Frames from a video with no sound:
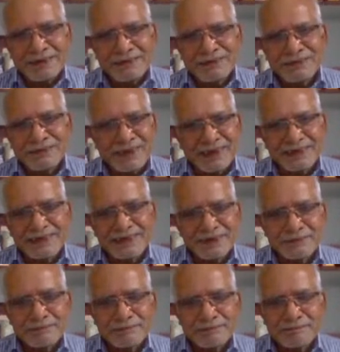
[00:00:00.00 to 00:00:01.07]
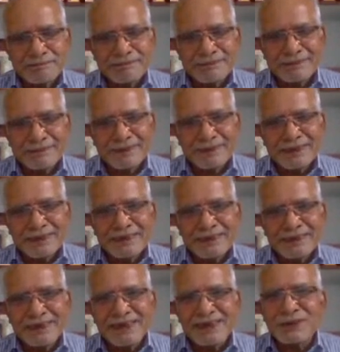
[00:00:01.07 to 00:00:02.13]
Friends,
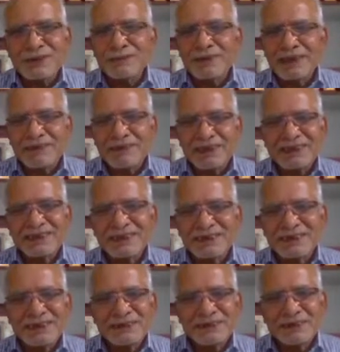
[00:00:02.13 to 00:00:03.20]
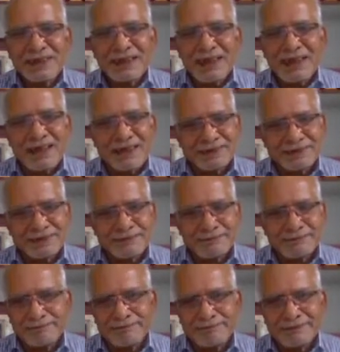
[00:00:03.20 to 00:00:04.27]
there are too many questions that you can ask.
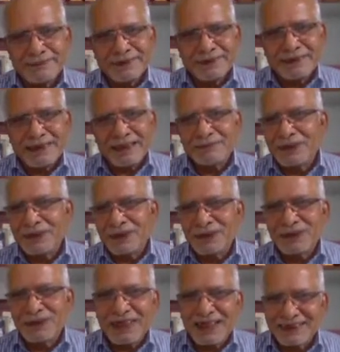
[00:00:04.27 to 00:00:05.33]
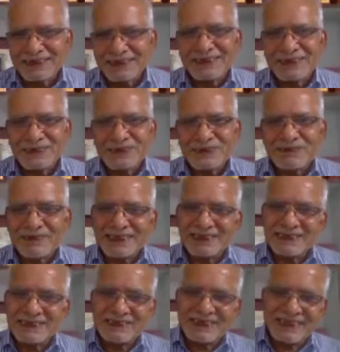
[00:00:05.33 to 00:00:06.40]
I'm not going to answer those
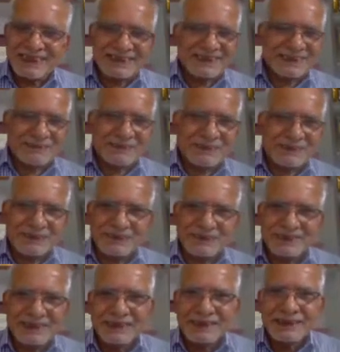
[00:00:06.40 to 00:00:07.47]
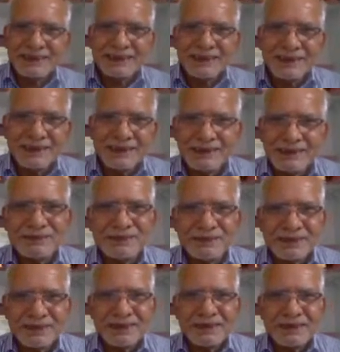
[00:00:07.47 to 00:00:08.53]
questions. You can answer for this.
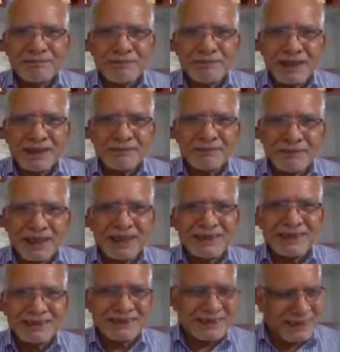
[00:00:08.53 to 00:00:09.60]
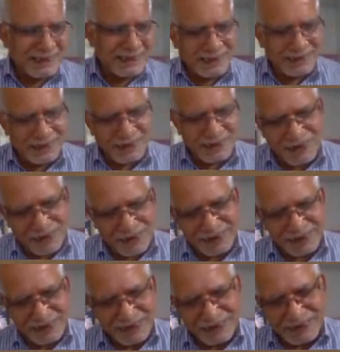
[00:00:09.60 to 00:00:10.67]
If Ma- Marris had not got
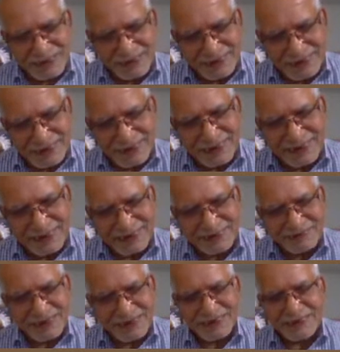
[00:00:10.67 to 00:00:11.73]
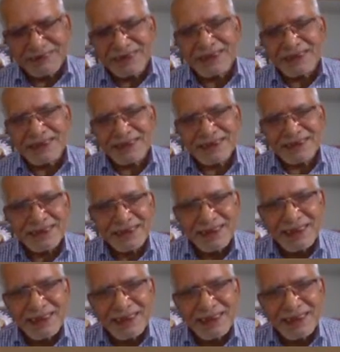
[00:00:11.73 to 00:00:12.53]
into the Indian civil services,